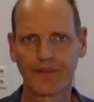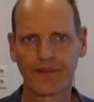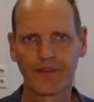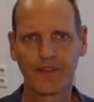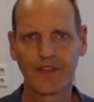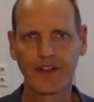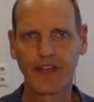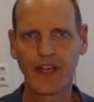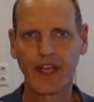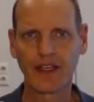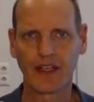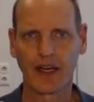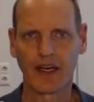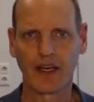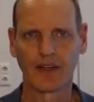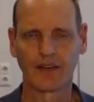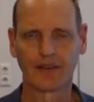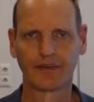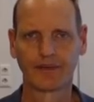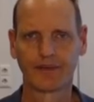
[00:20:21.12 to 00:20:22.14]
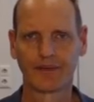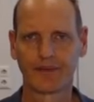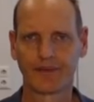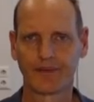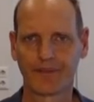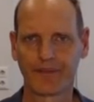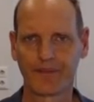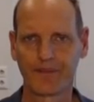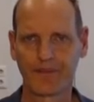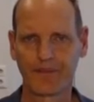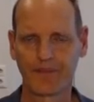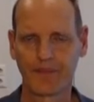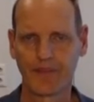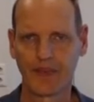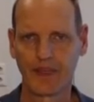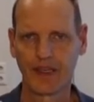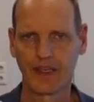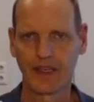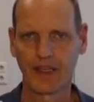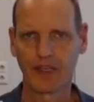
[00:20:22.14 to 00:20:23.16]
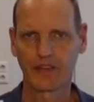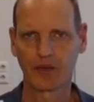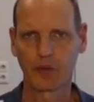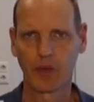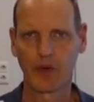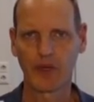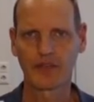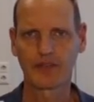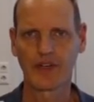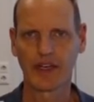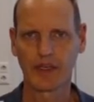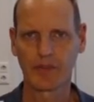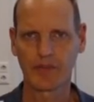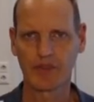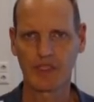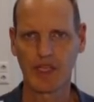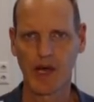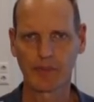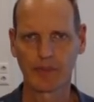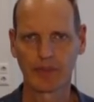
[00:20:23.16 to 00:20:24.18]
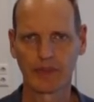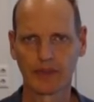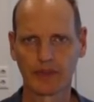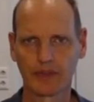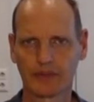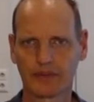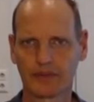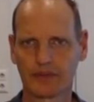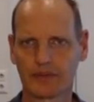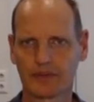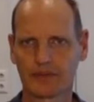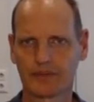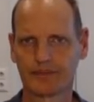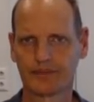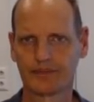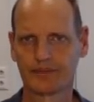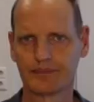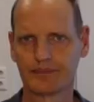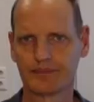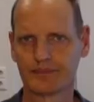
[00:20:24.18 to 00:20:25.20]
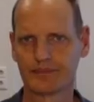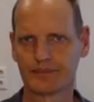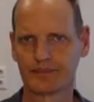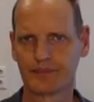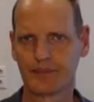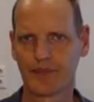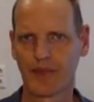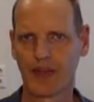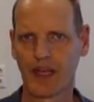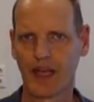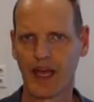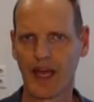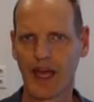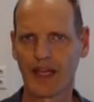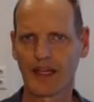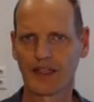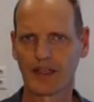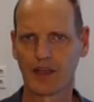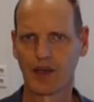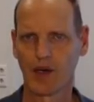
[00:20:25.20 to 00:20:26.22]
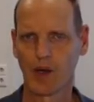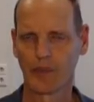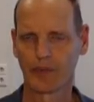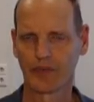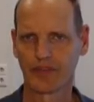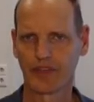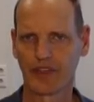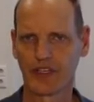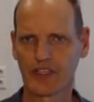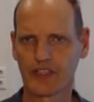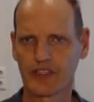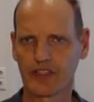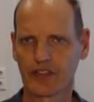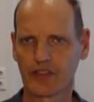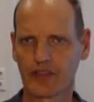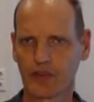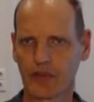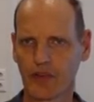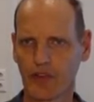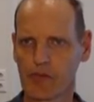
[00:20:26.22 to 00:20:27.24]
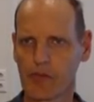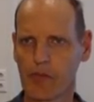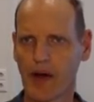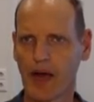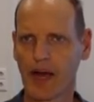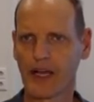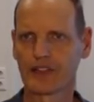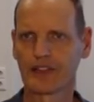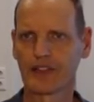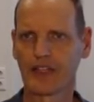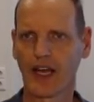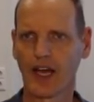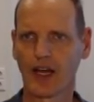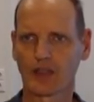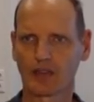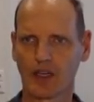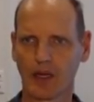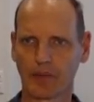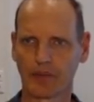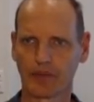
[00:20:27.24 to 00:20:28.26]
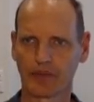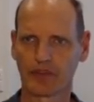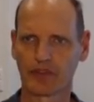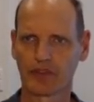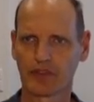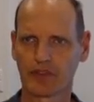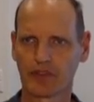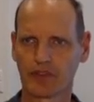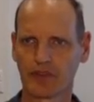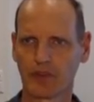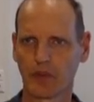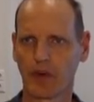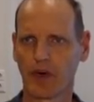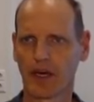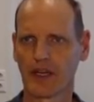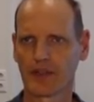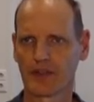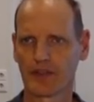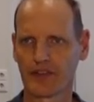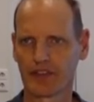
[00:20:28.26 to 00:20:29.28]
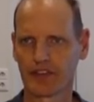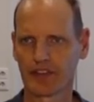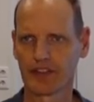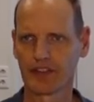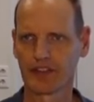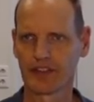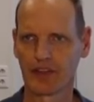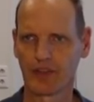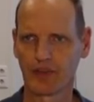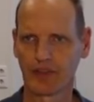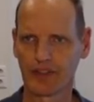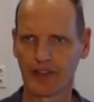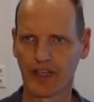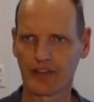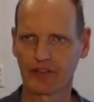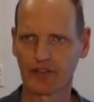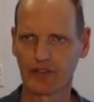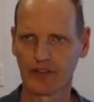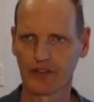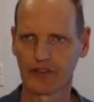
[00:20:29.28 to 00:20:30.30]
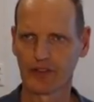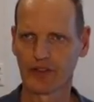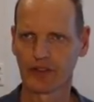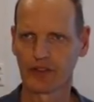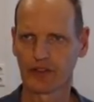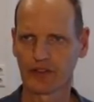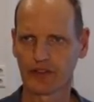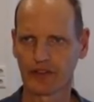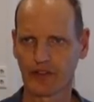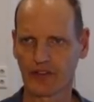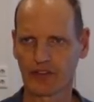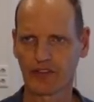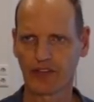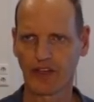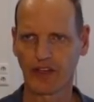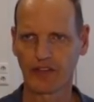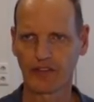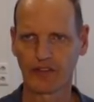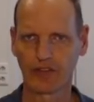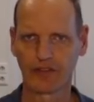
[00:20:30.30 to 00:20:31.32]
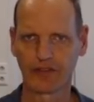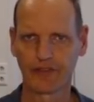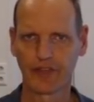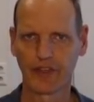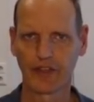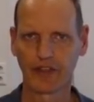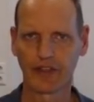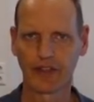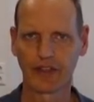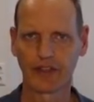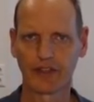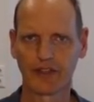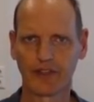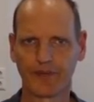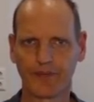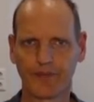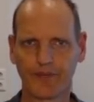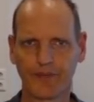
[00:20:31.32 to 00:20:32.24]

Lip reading: The data is one random sample and observations with binary outcomes, 1 or 0, yes or no, success or failure.